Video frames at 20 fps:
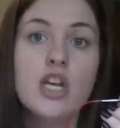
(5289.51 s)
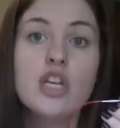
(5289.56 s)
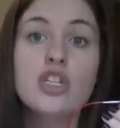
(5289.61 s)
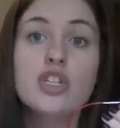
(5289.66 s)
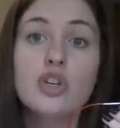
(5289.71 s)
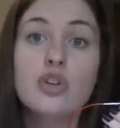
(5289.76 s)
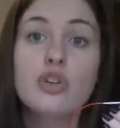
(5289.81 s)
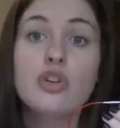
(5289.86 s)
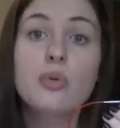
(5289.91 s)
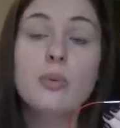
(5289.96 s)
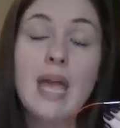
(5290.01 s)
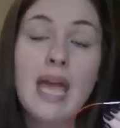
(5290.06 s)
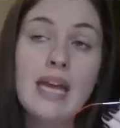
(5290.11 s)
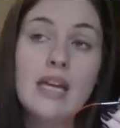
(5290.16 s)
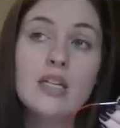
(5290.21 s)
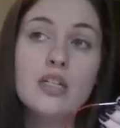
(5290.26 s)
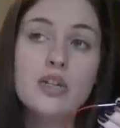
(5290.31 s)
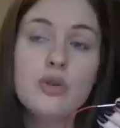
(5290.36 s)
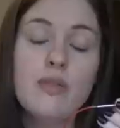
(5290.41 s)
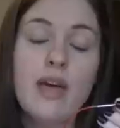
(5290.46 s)
So you
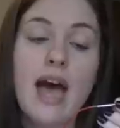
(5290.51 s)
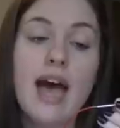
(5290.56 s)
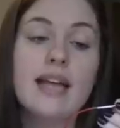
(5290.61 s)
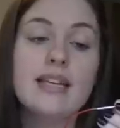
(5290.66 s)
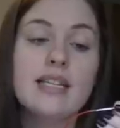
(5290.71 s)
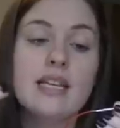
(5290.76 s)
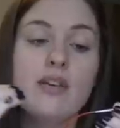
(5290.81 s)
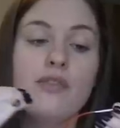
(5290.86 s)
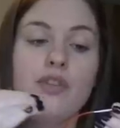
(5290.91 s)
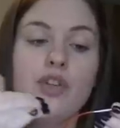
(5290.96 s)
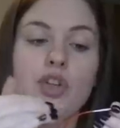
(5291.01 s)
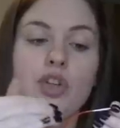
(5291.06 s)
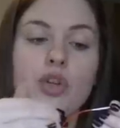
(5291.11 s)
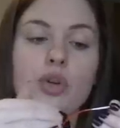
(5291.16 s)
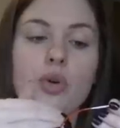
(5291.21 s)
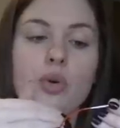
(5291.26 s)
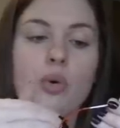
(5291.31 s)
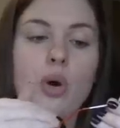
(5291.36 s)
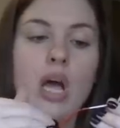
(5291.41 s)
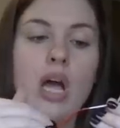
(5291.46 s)
can do that if
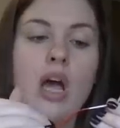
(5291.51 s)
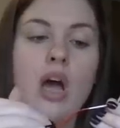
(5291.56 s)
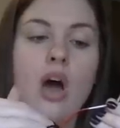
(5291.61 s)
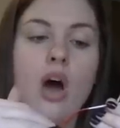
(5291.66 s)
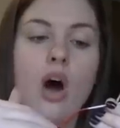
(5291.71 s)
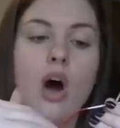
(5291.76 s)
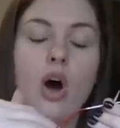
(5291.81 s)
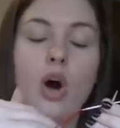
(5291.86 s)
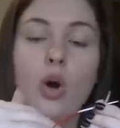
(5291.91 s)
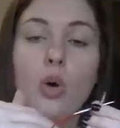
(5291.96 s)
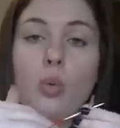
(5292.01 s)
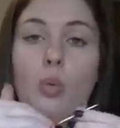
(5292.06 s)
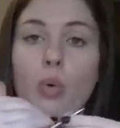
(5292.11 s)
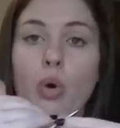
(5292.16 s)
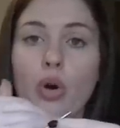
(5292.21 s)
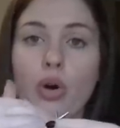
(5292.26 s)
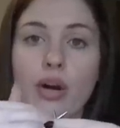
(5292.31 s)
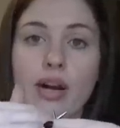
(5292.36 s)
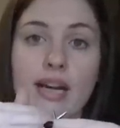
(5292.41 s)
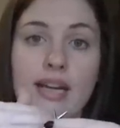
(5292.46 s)
you are
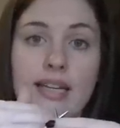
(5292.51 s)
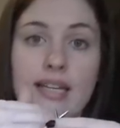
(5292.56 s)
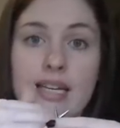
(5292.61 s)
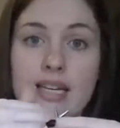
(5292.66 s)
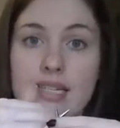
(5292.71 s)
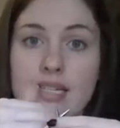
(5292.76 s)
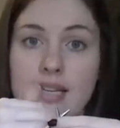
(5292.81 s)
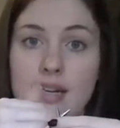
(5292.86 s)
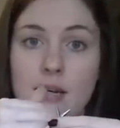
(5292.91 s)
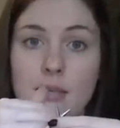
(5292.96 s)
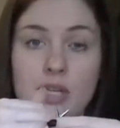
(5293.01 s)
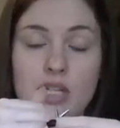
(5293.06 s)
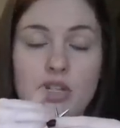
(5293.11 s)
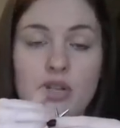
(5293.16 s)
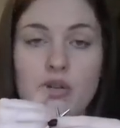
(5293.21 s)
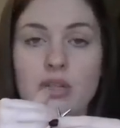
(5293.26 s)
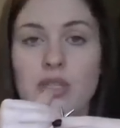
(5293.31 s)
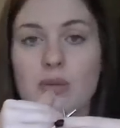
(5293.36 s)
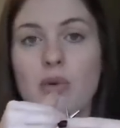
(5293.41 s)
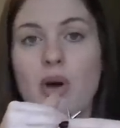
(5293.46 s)
worried that it's going to be
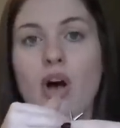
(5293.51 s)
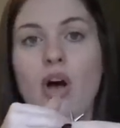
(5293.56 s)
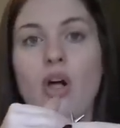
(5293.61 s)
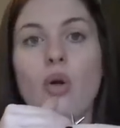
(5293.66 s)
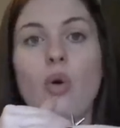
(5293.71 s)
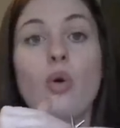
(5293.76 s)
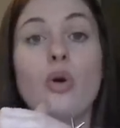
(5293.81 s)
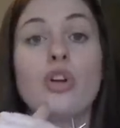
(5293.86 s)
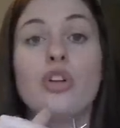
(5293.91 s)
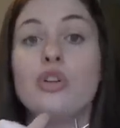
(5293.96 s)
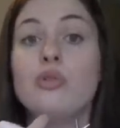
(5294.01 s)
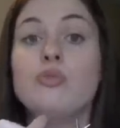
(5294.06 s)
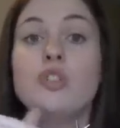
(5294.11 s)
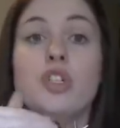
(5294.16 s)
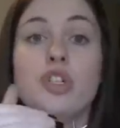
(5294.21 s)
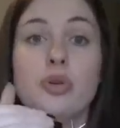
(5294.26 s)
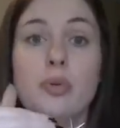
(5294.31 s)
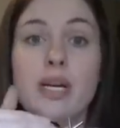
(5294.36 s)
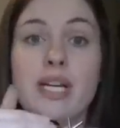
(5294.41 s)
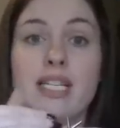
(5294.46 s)
too small or you
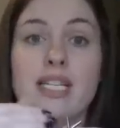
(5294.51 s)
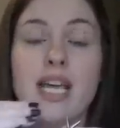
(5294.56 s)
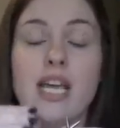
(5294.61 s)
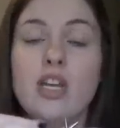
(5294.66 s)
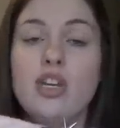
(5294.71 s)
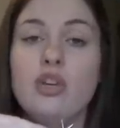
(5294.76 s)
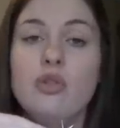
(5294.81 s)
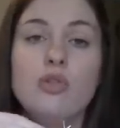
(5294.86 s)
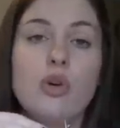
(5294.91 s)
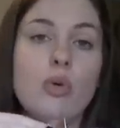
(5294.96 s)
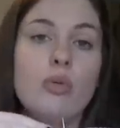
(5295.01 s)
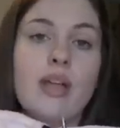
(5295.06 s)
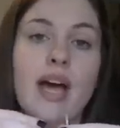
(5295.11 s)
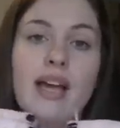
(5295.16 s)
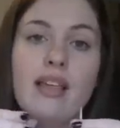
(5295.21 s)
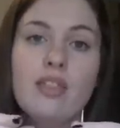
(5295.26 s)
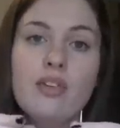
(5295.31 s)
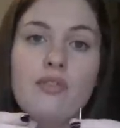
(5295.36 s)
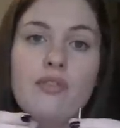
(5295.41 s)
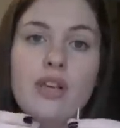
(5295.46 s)
do it and you don't
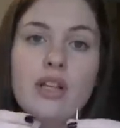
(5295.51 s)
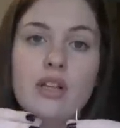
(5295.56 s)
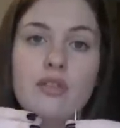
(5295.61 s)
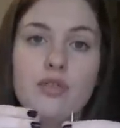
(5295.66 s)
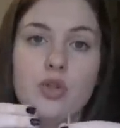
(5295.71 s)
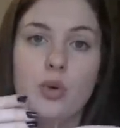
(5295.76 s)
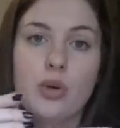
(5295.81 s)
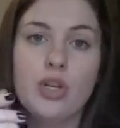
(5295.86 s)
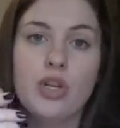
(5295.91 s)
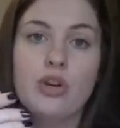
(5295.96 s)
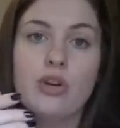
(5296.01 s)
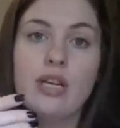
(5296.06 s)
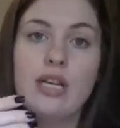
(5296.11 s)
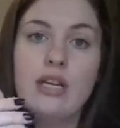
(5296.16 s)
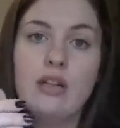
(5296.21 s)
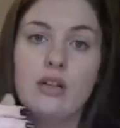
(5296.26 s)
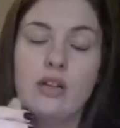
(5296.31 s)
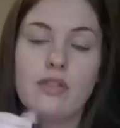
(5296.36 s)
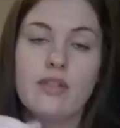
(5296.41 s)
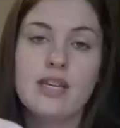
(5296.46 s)
like the feel of doing your
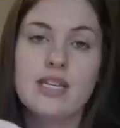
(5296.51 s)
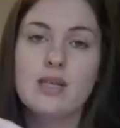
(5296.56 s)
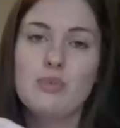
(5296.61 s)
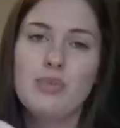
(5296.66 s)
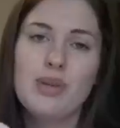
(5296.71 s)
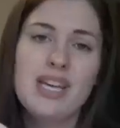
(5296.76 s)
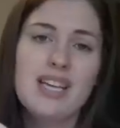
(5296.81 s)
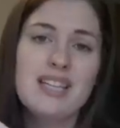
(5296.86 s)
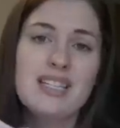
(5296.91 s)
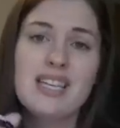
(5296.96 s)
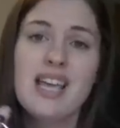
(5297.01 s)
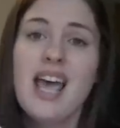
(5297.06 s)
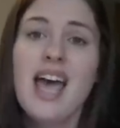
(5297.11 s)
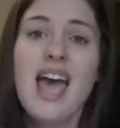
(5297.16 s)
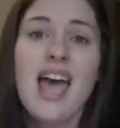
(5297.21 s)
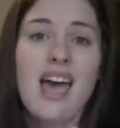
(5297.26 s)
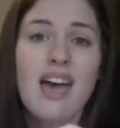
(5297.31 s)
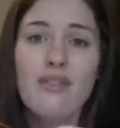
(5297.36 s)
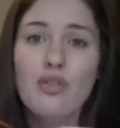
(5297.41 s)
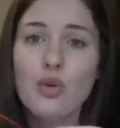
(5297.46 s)
heel on this because
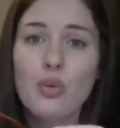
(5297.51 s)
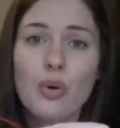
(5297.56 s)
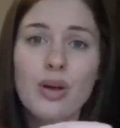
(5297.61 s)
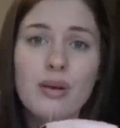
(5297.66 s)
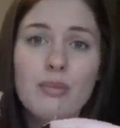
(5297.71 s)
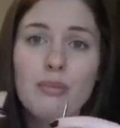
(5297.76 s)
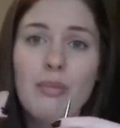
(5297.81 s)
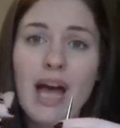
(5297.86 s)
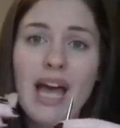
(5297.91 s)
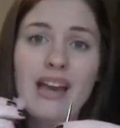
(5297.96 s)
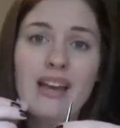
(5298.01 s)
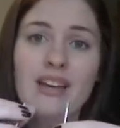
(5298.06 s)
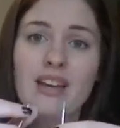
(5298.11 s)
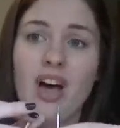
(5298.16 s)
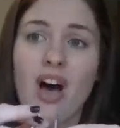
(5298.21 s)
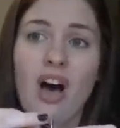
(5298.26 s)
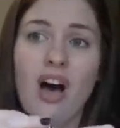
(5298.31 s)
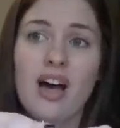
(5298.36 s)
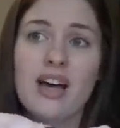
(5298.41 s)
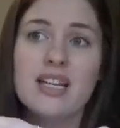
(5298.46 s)
everyone might
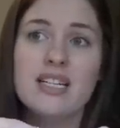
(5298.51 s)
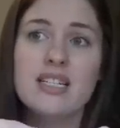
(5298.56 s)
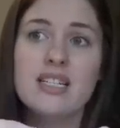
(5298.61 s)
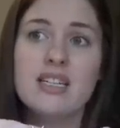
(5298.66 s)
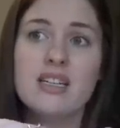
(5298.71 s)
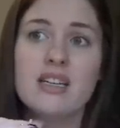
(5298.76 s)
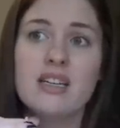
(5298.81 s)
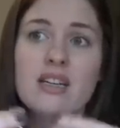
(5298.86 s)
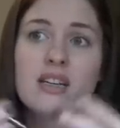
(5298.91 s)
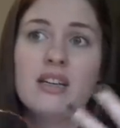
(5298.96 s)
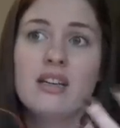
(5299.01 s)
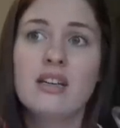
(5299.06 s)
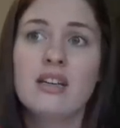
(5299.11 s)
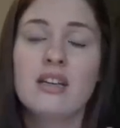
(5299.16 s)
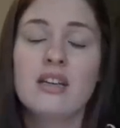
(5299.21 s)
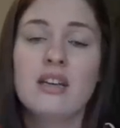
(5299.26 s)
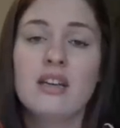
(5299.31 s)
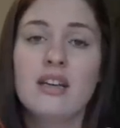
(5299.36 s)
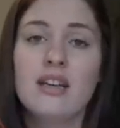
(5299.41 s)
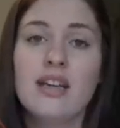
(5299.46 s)
not
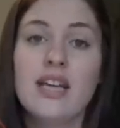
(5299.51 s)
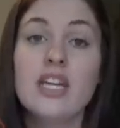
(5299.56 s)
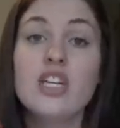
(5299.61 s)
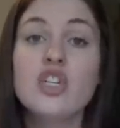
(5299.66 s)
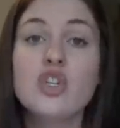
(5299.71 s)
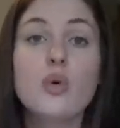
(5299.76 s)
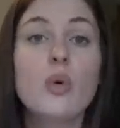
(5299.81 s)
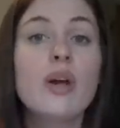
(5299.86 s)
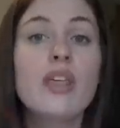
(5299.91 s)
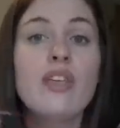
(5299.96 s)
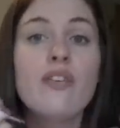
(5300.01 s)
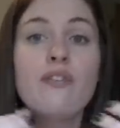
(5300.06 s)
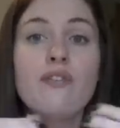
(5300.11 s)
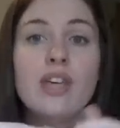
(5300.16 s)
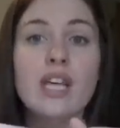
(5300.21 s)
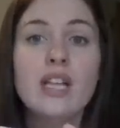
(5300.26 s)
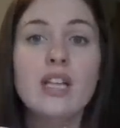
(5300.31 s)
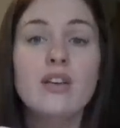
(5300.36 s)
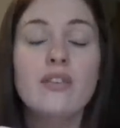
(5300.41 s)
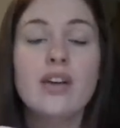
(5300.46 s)
enjoy the
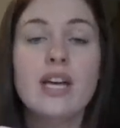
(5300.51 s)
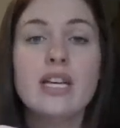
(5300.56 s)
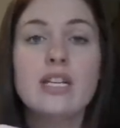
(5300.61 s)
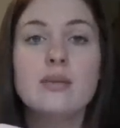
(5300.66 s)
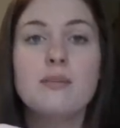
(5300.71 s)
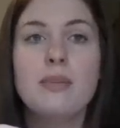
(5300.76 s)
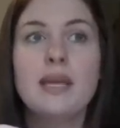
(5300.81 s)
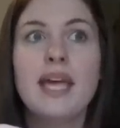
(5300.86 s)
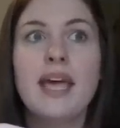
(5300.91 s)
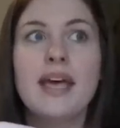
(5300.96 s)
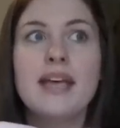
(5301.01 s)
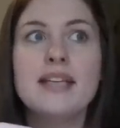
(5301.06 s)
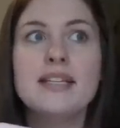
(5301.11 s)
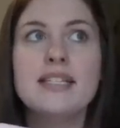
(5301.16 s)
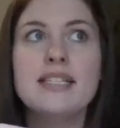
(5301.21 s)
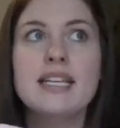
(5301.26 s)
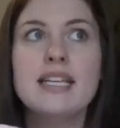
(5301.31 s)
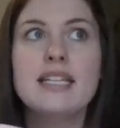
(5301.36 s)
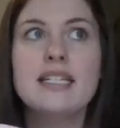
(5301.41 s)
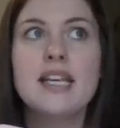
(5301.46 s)
feel of it
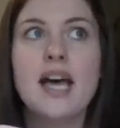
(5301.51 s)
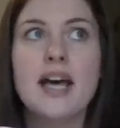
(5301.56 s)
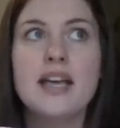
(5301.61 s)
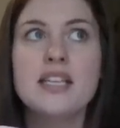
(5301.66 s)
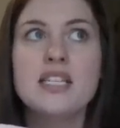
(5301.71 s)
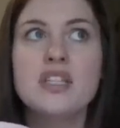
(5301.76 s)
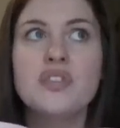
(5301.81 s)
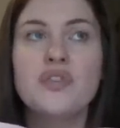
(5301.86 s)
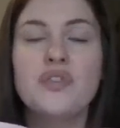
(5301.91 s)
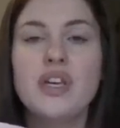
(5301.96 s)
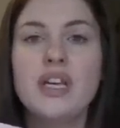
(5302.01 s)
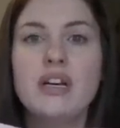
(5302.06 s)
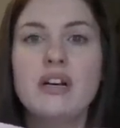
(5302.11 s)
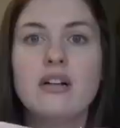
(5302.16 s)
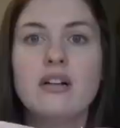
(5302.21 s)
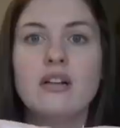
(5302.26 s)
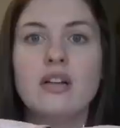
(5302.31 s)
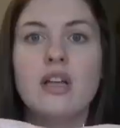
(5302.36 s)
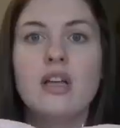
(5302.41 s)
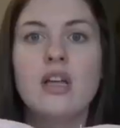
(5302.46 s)
because it does
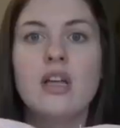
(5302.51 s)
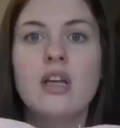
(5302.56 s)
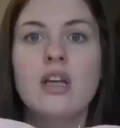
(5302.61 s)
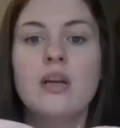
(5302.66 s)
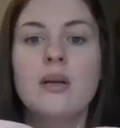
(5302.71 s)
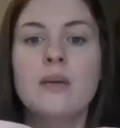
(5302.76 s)
feel